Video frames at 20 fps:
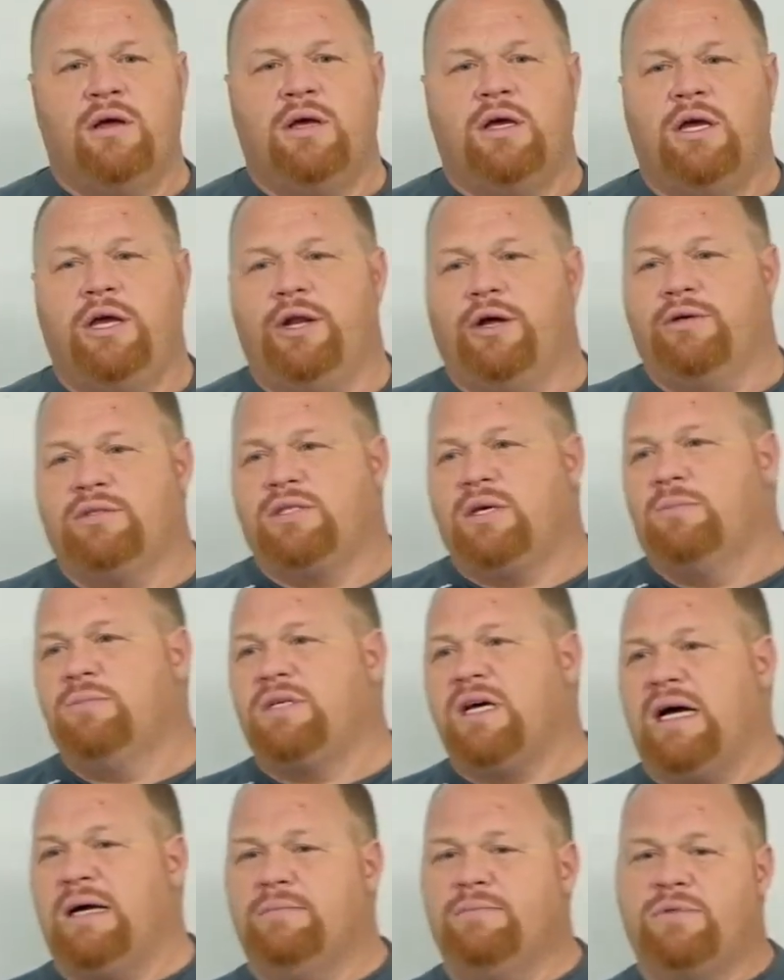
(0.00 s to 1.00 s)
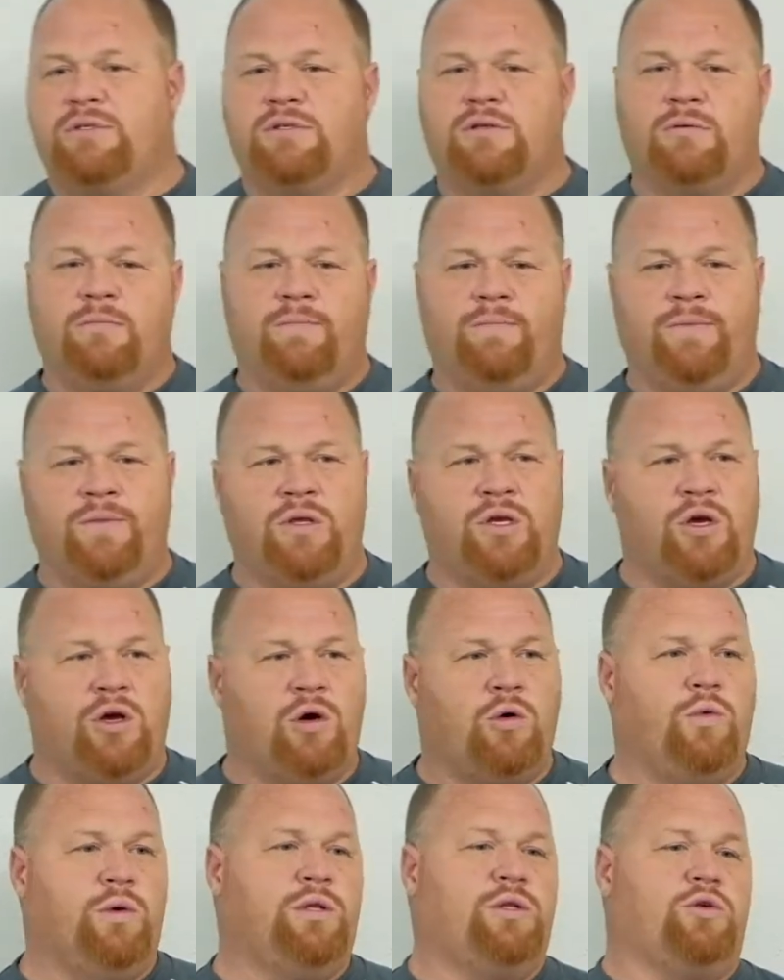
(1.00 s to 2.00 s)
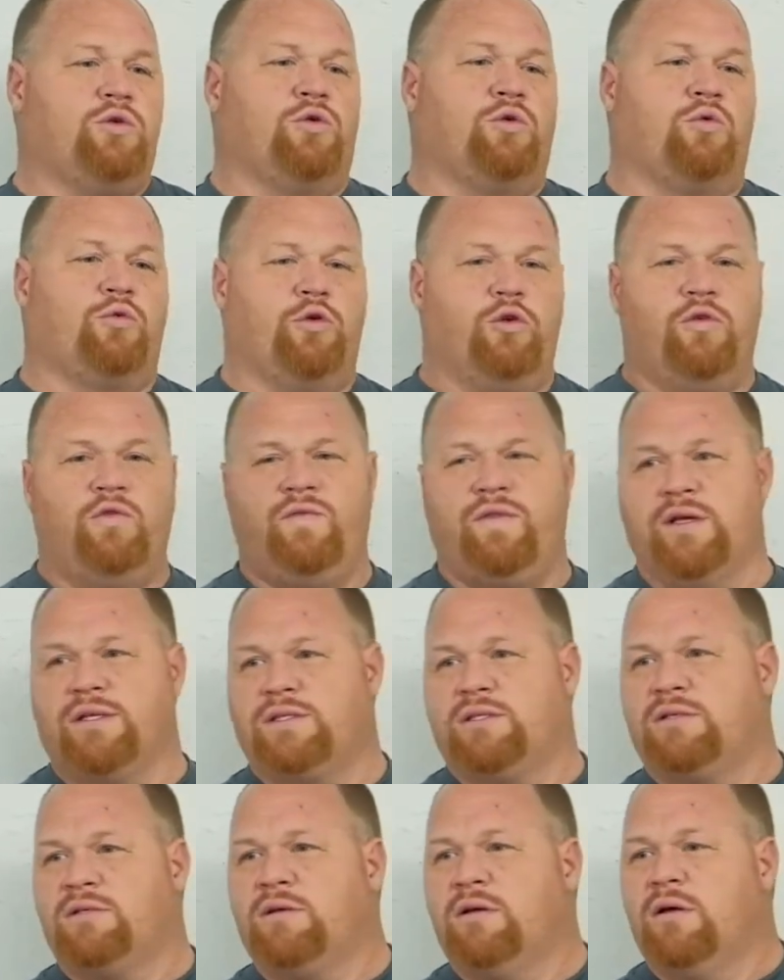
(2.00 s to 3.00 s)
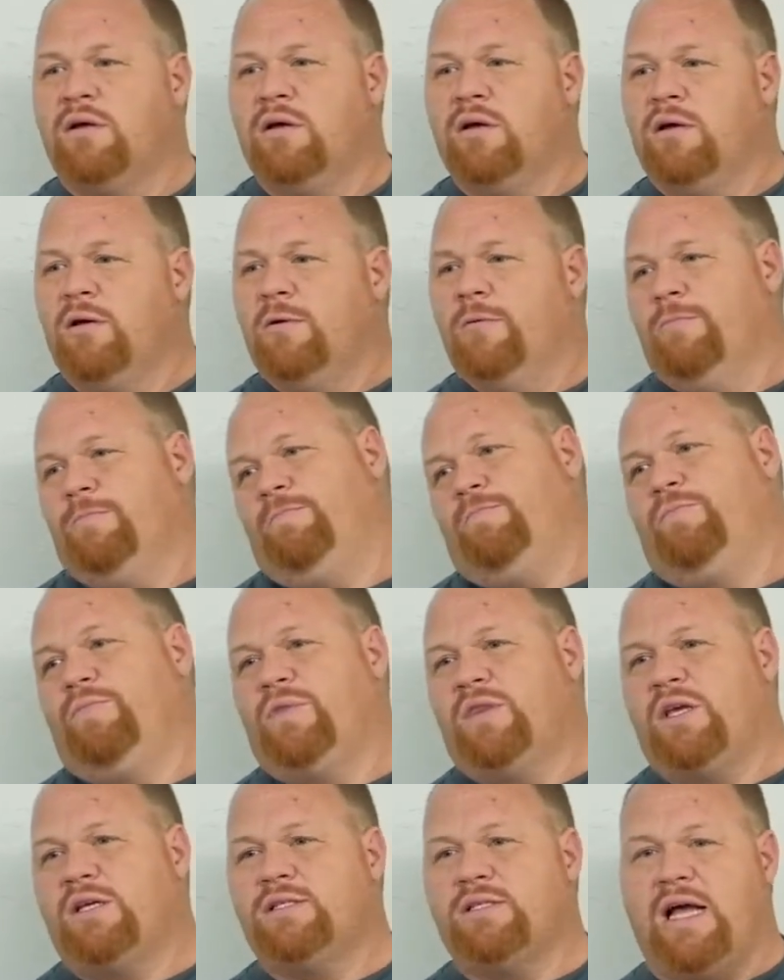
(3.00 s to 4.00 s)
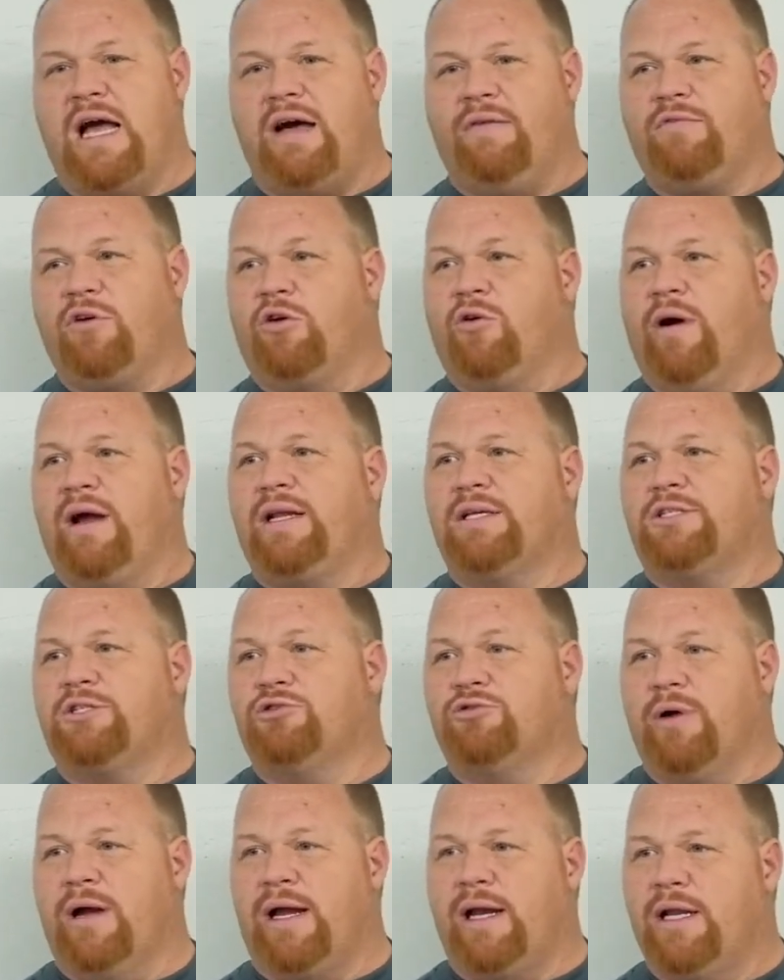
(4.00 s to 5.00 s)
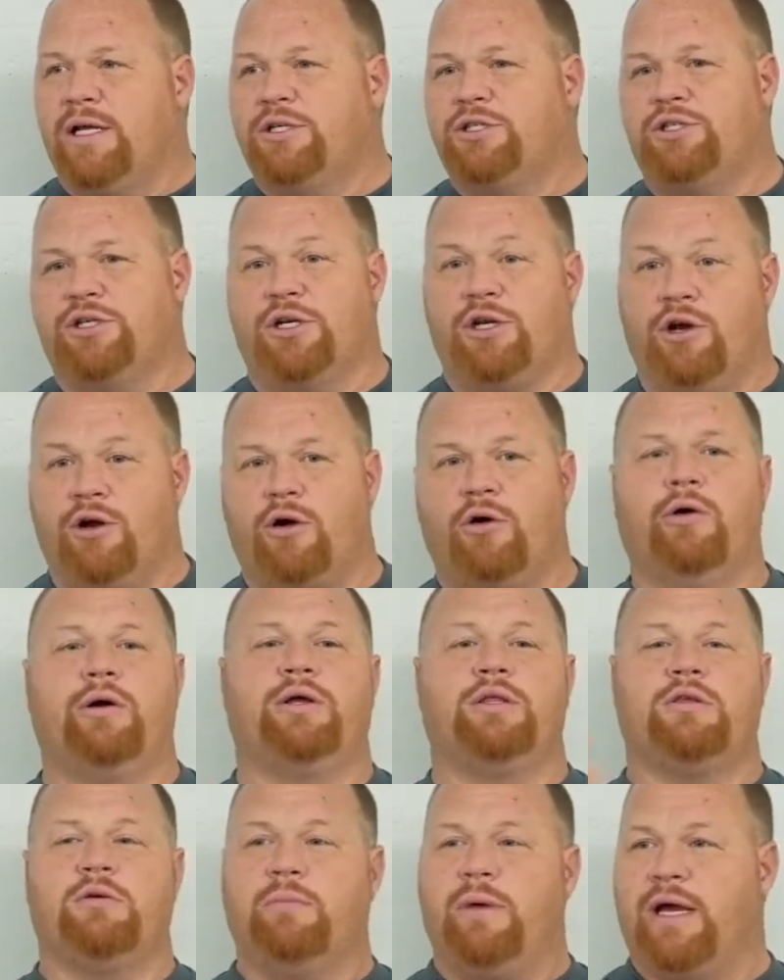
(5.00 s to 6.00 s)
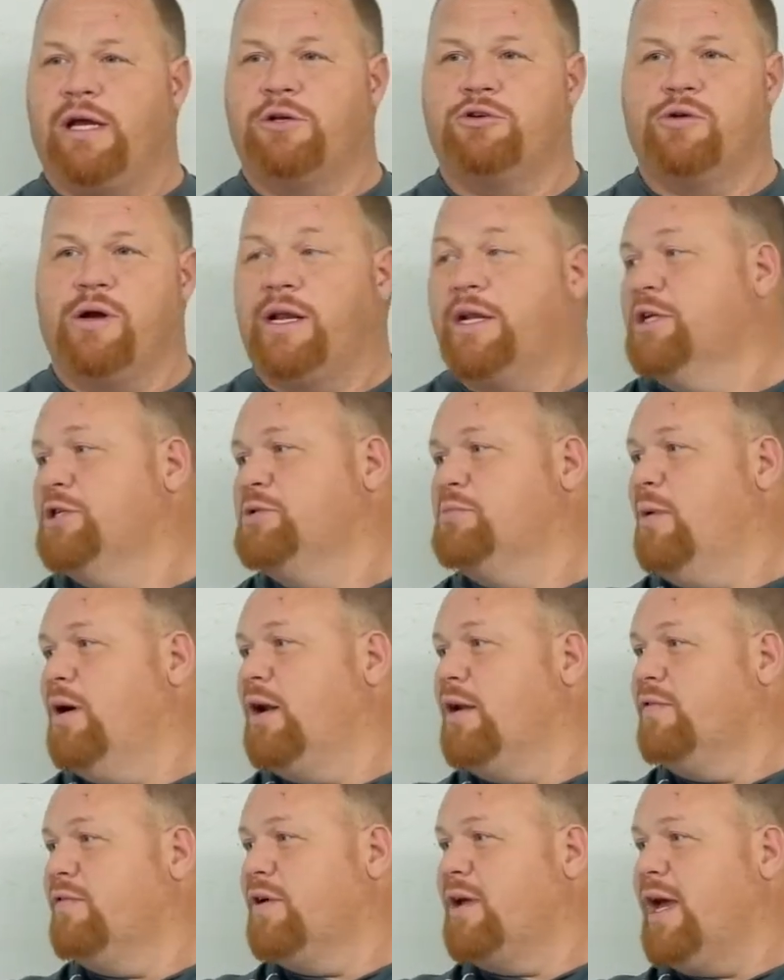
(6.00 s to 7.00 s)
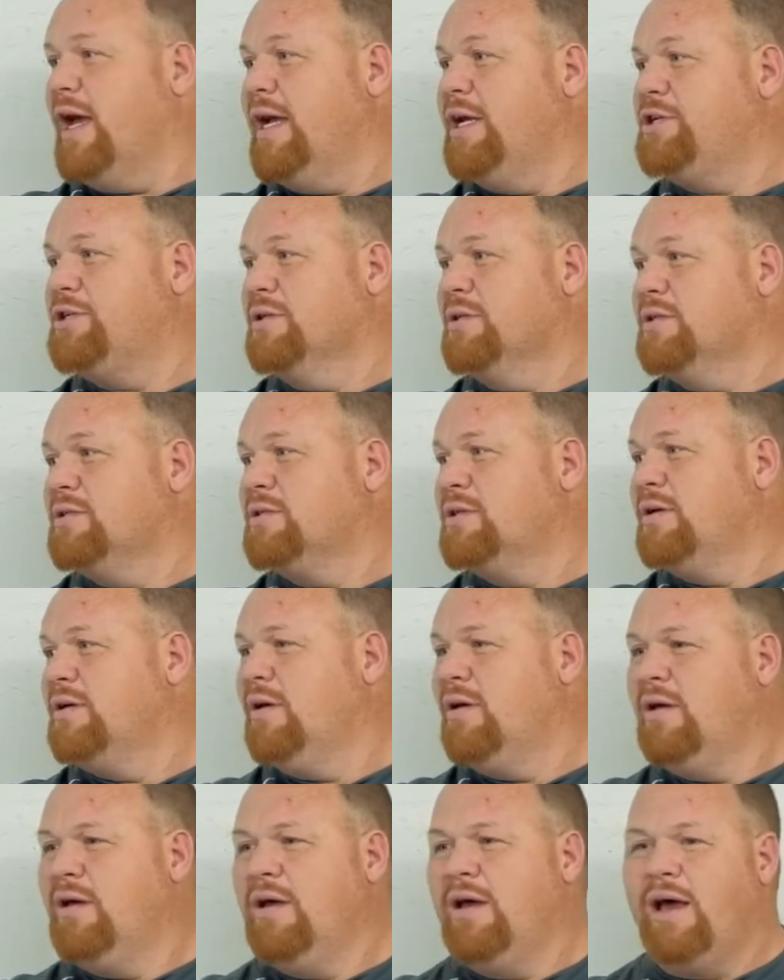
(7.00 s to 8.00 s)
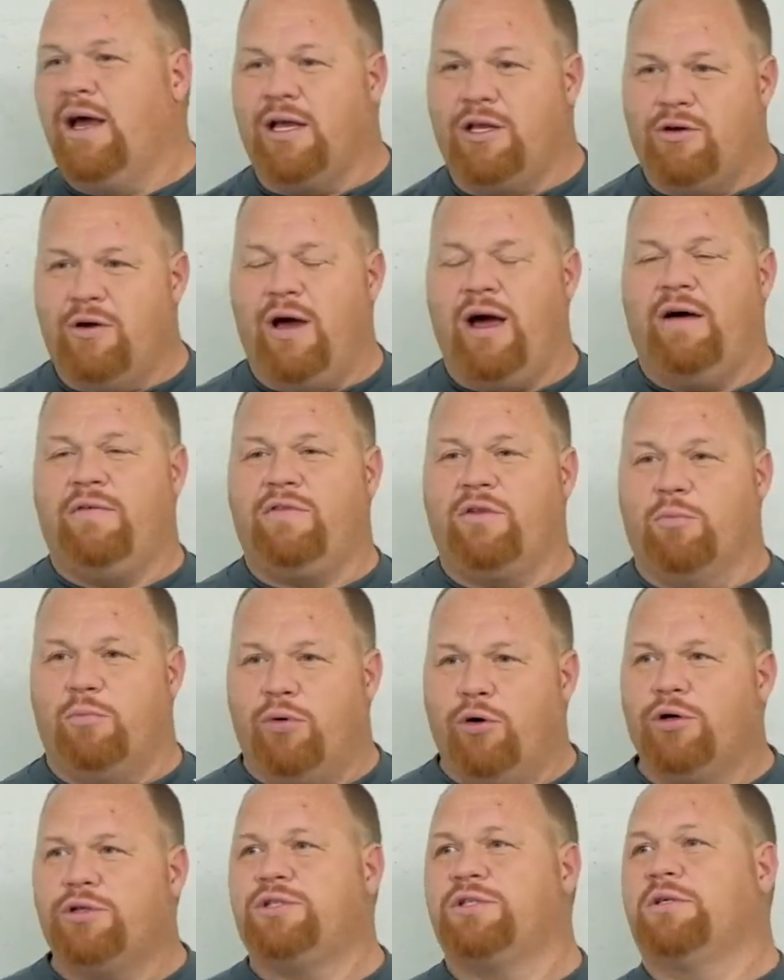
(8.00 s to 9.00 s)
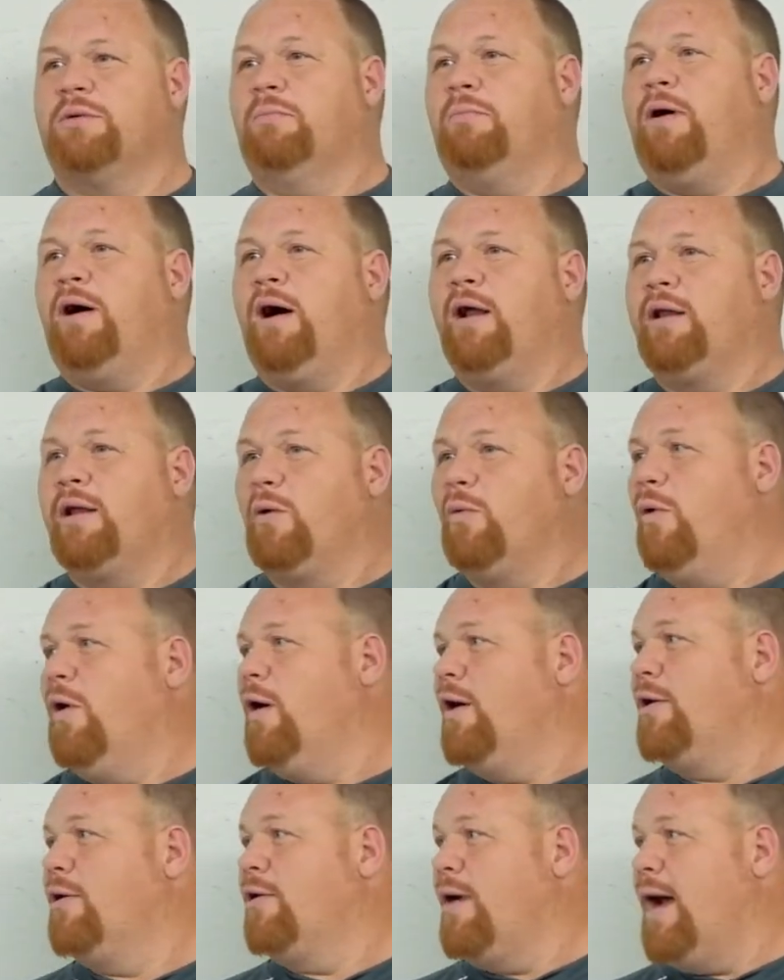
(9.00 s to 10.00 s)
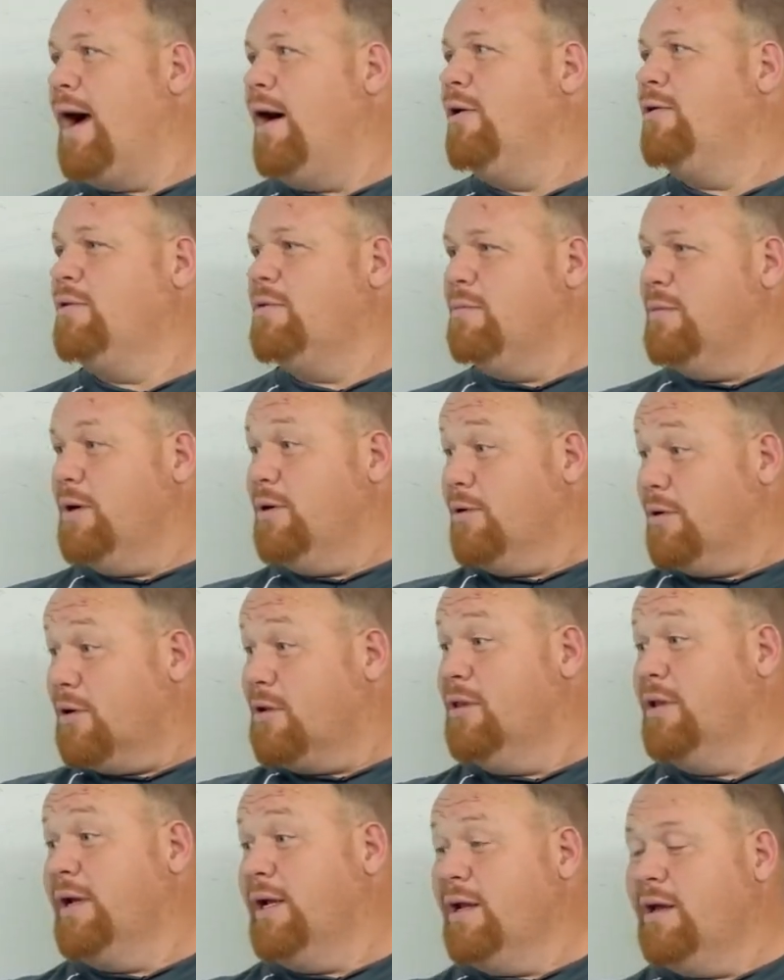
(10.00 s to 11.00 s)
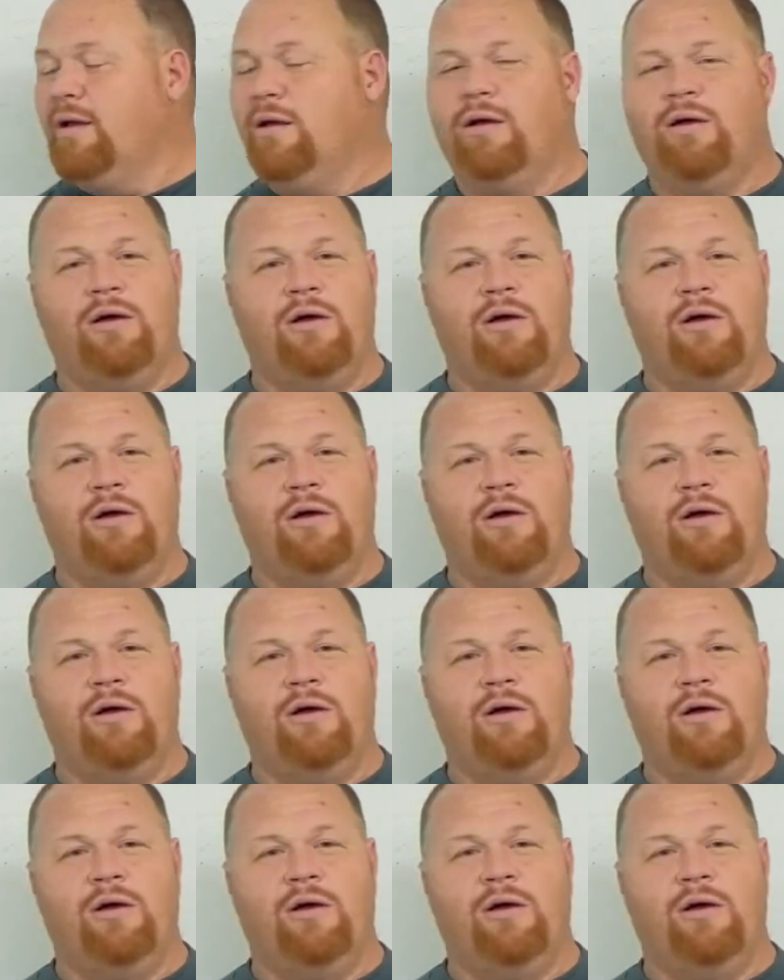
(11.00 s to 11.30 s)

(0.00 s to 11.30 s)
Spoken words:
you know, sometimes you go into a roof that's doesn't have the greatest drainage, and you're going to make drainage modifications, and you have to push some ponding water out to be able to clean it.